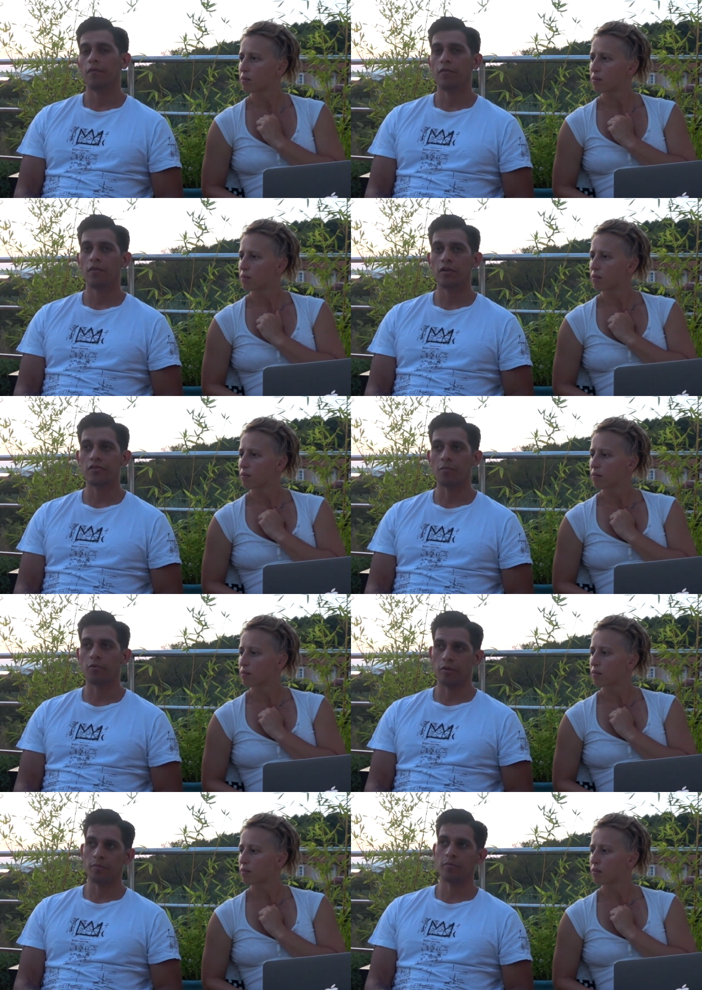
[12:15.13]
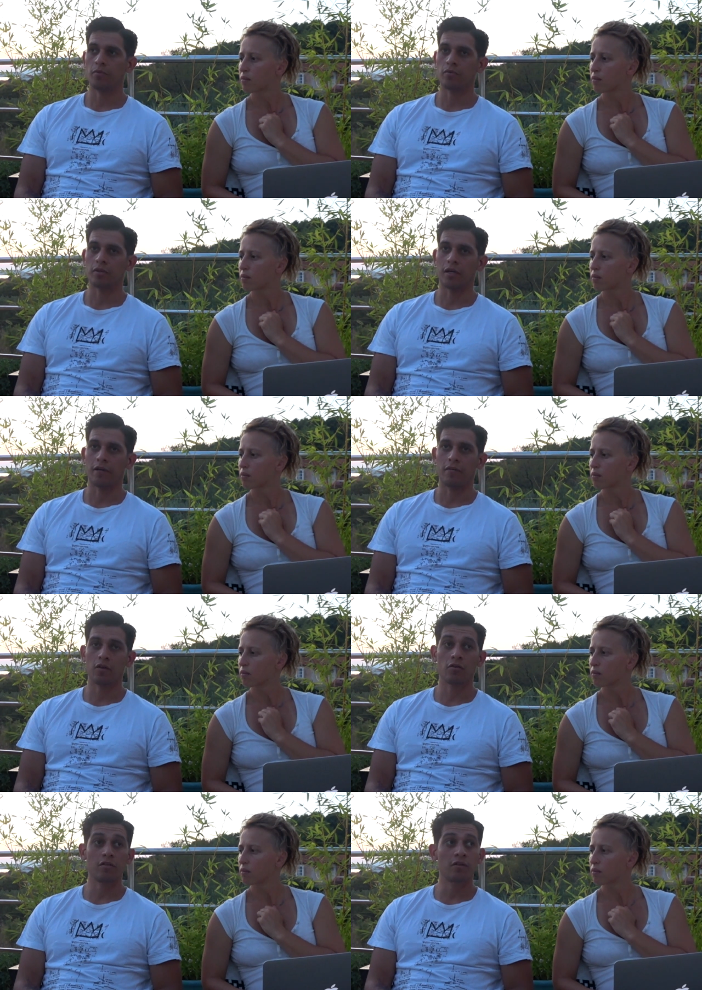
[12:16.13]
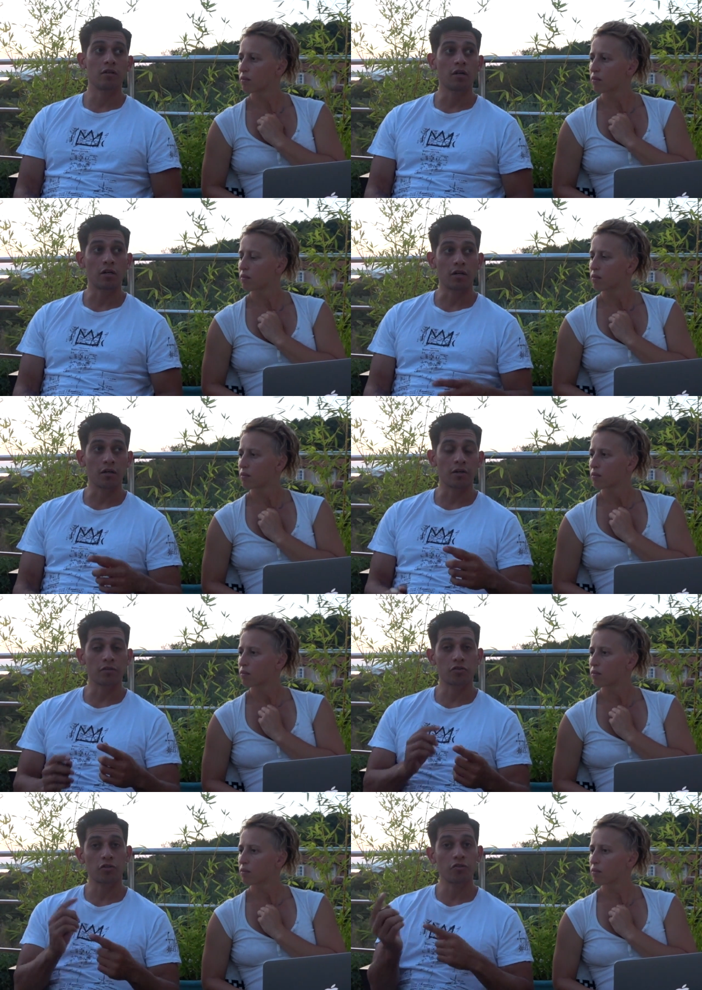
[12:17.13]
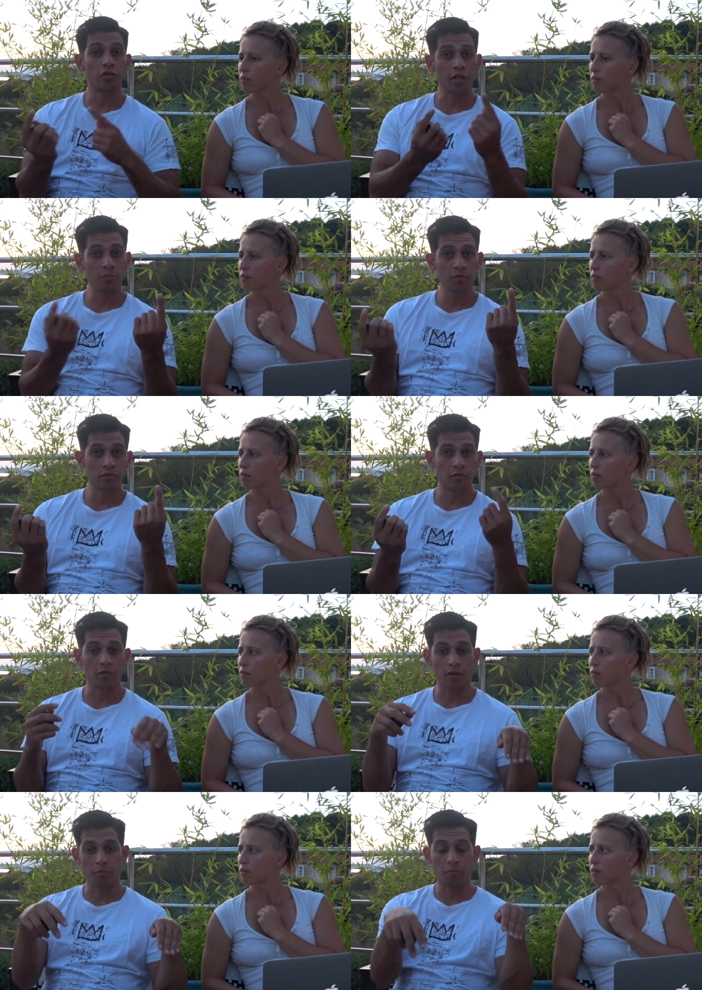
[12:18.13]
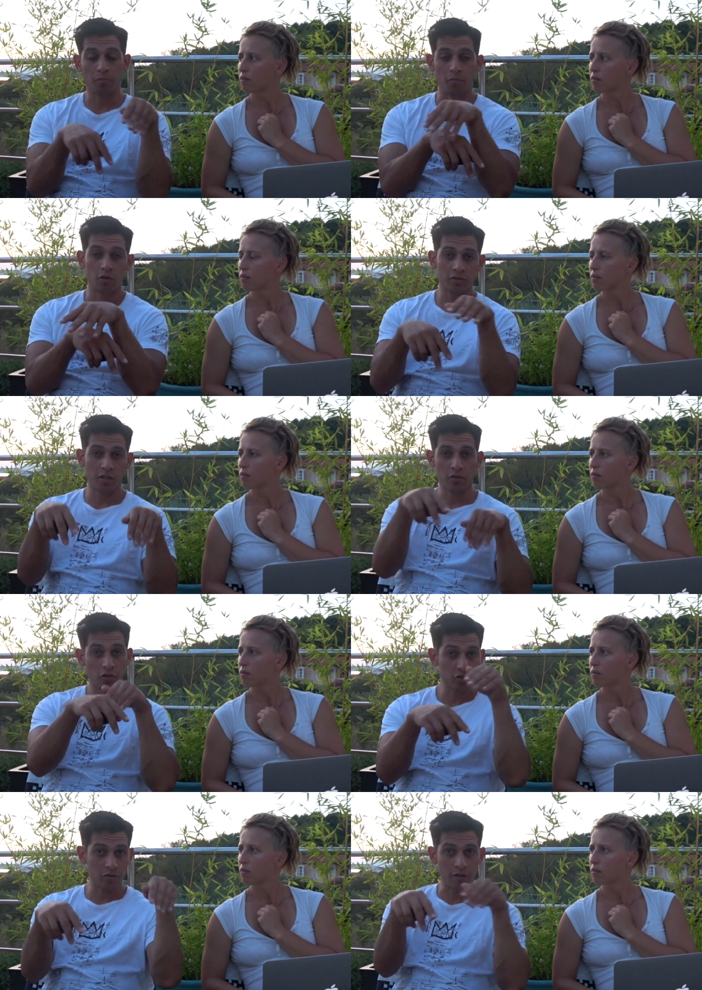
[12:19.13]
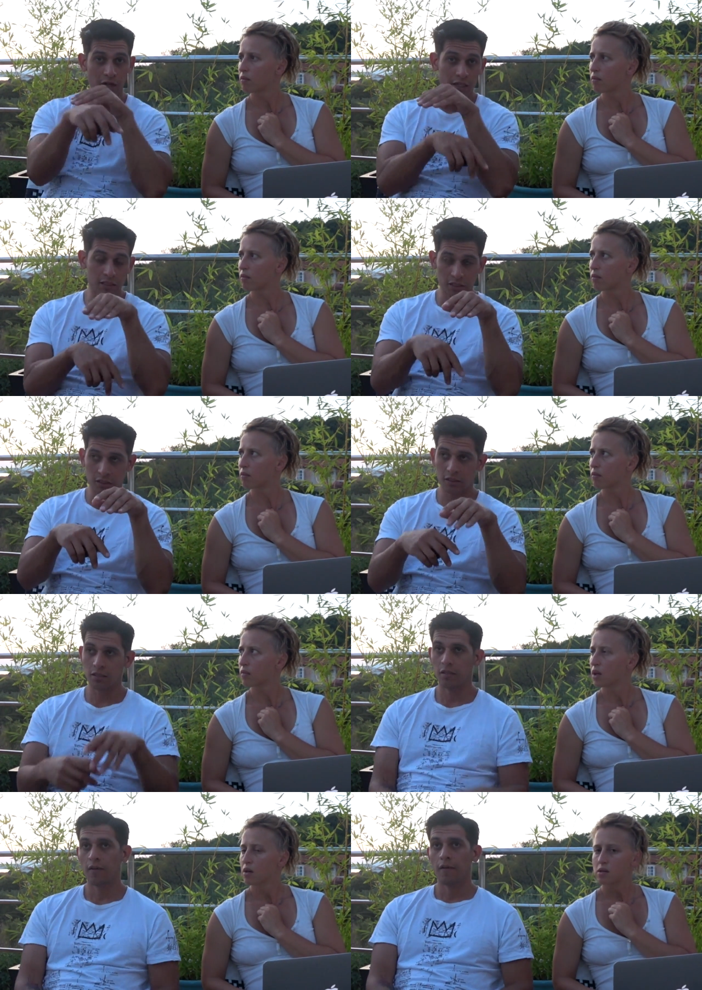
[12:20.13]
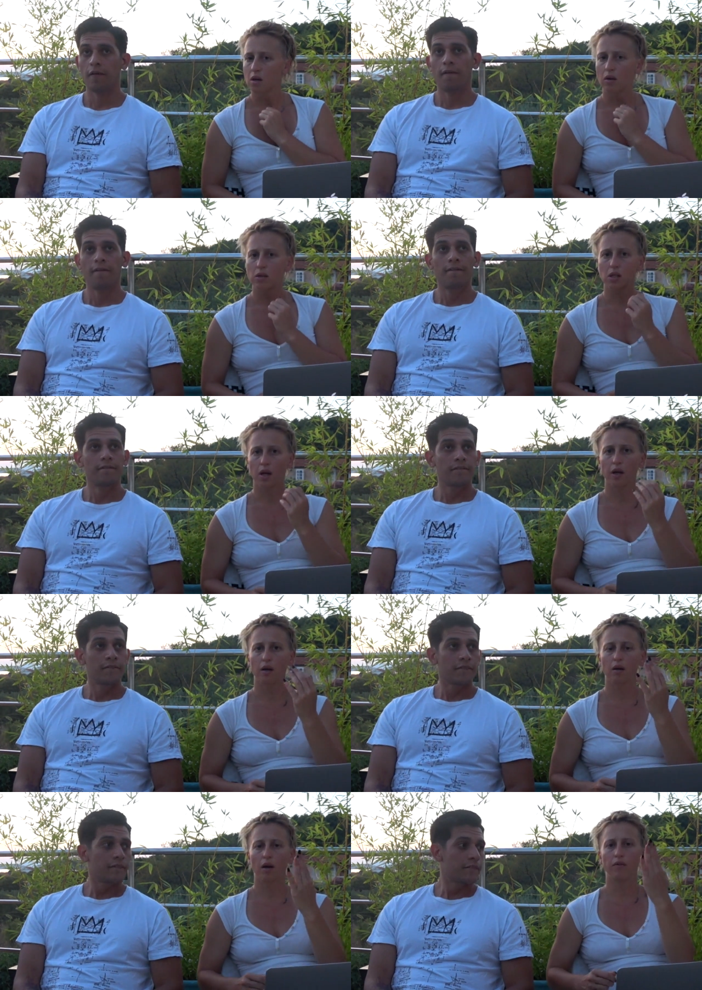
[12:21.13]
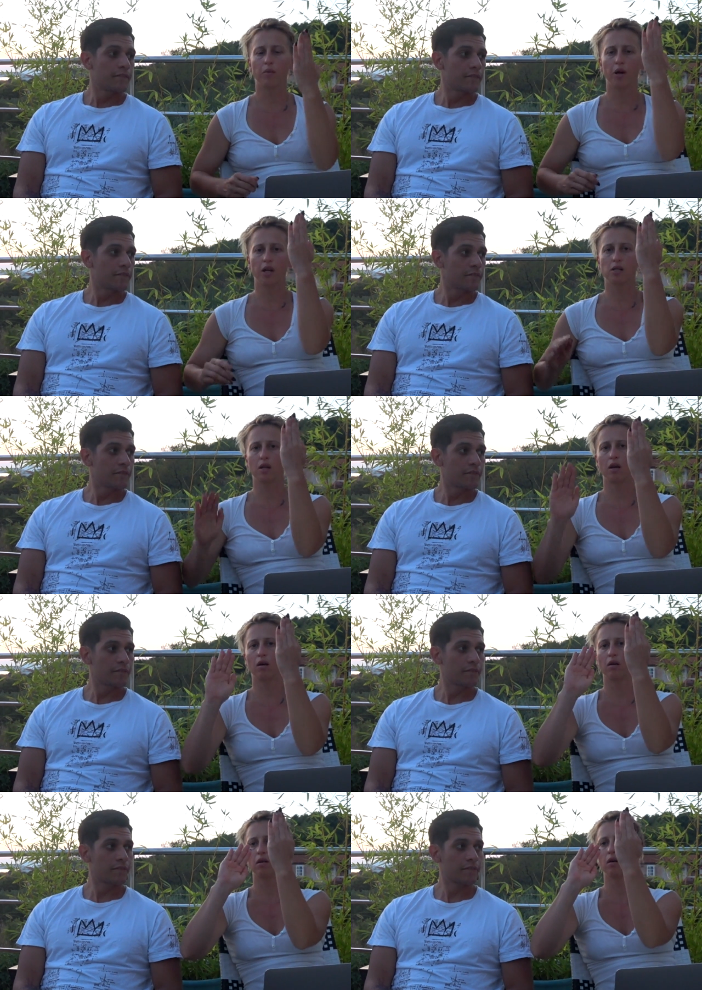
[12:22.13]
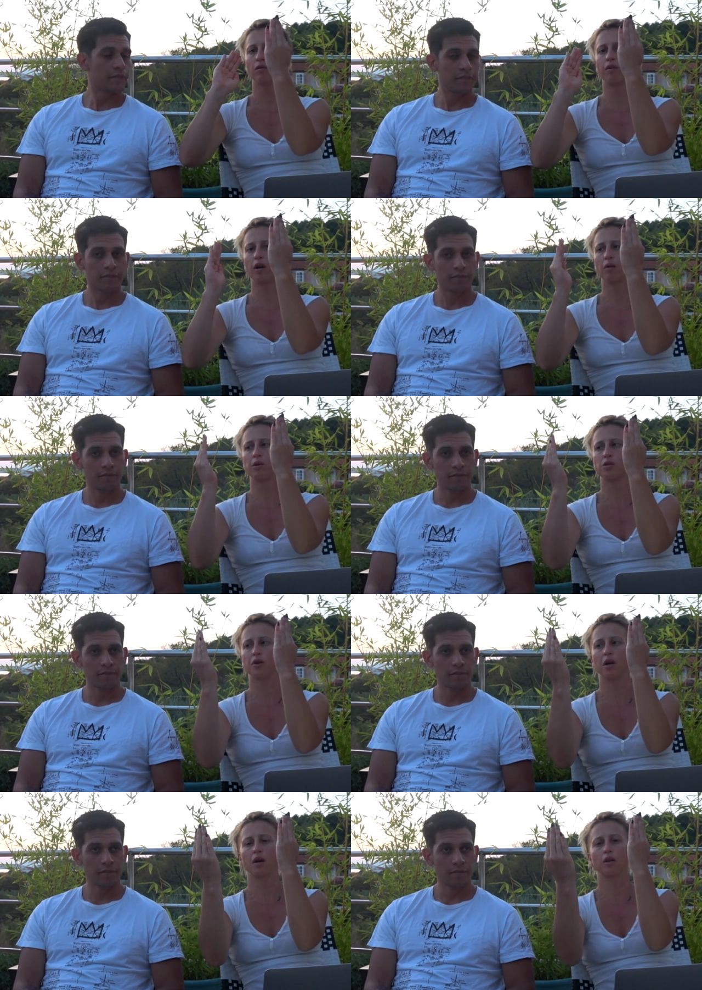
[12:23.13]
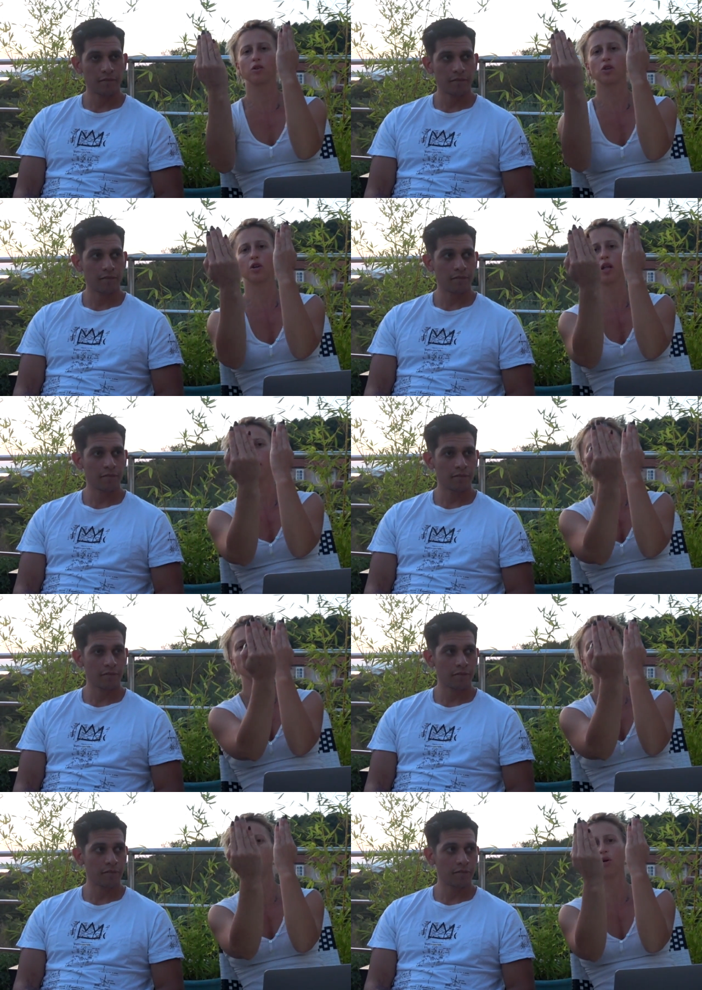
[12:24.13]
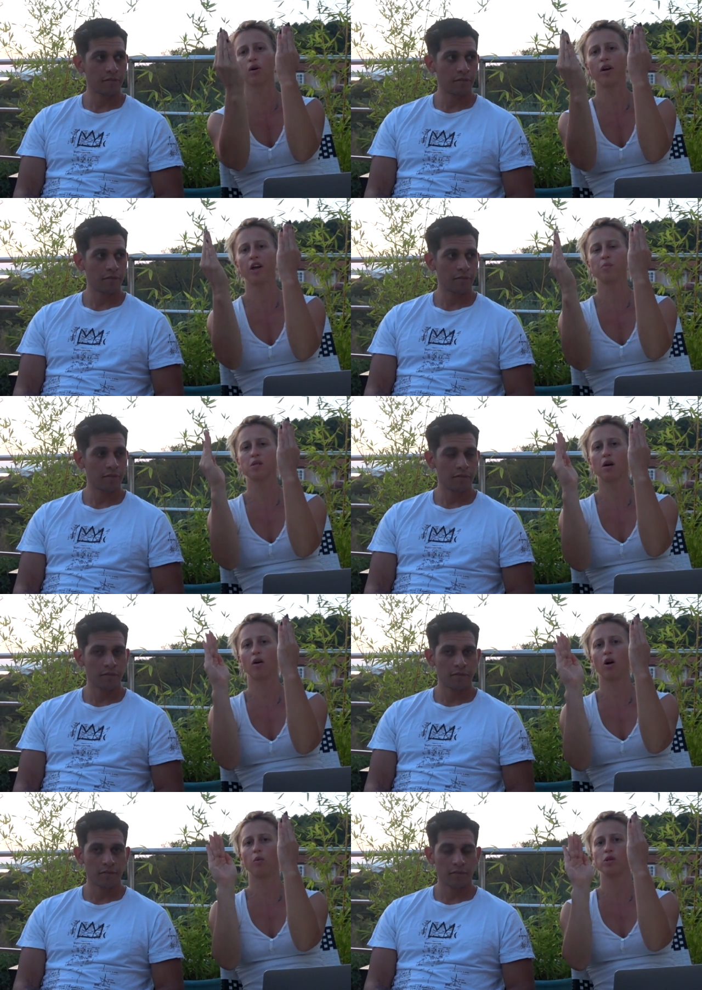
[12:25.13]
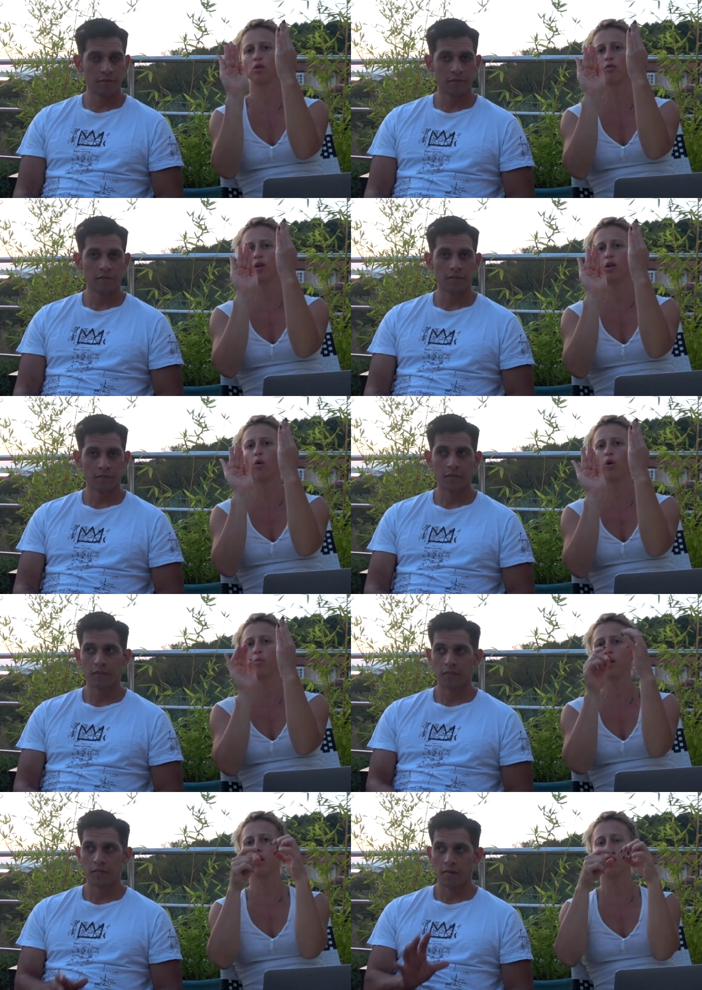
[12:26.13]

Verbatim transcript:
Speaker 1: Then there is some other people that they don't even uh, turn their hips, they're mostly crossing their legs.
Speaker 2: So it's like if the man is here, the follower is doing the turn like this. So her hips are always sort of in the orbit